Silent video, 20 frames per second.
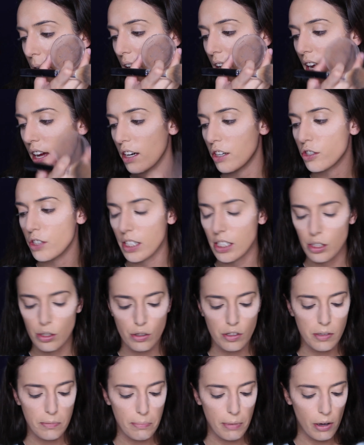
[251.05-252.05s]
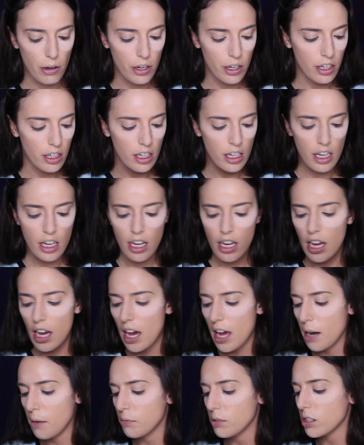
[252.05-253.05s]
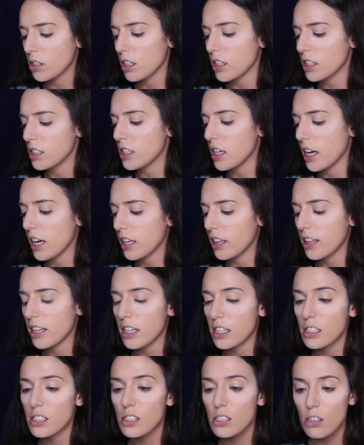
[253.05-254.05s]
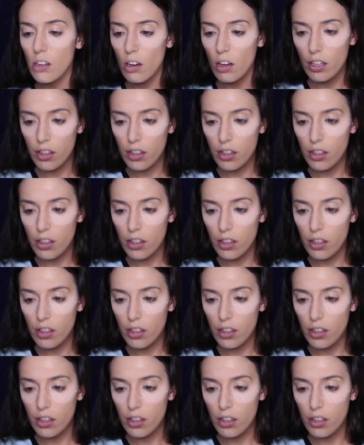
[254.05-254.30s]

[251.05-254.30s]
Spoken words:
Matte Translucent Powder, and I'm just going to take this